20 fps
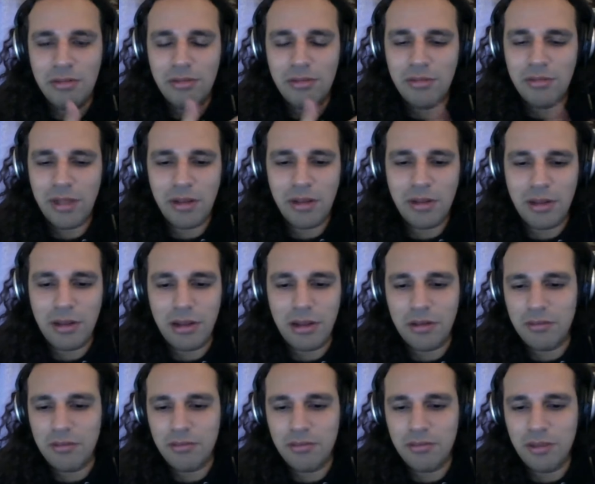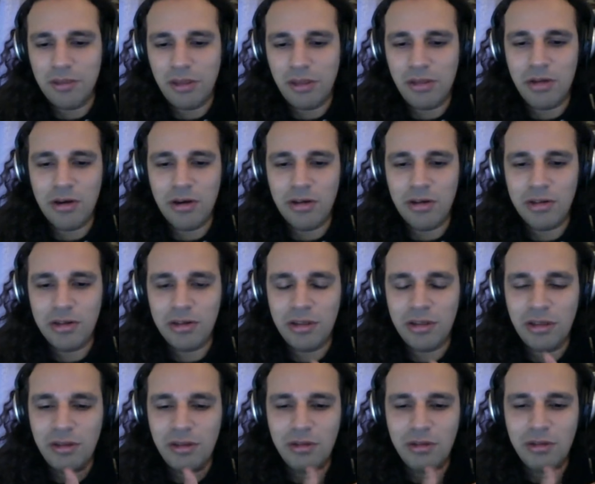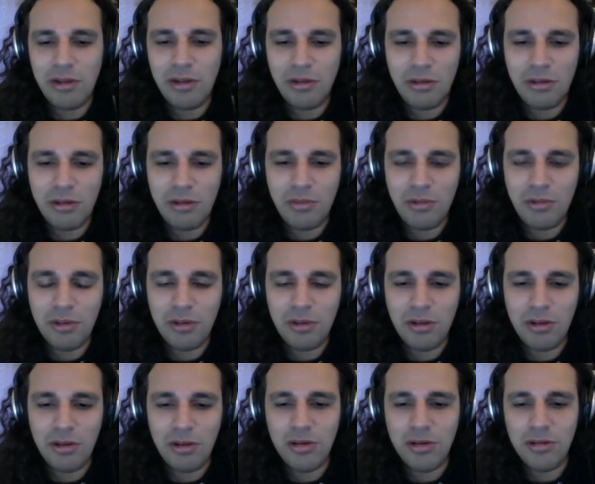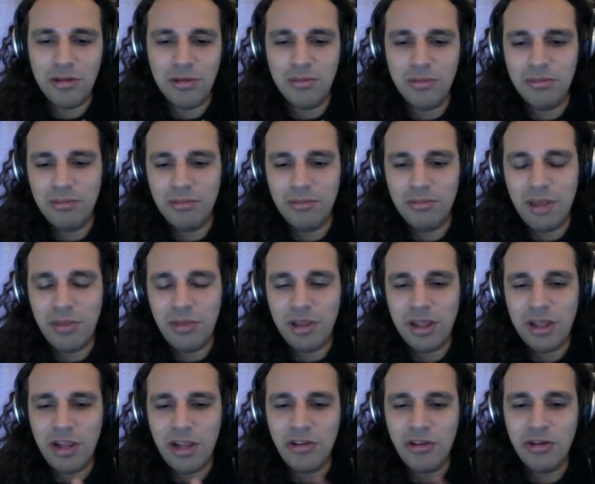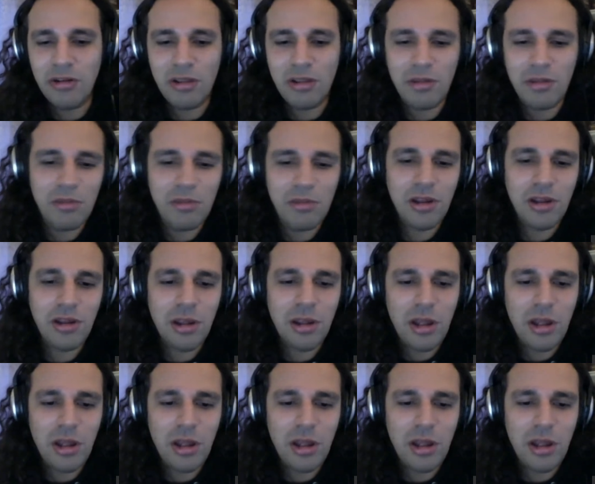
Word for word: that's like the search that the user put on the application or something.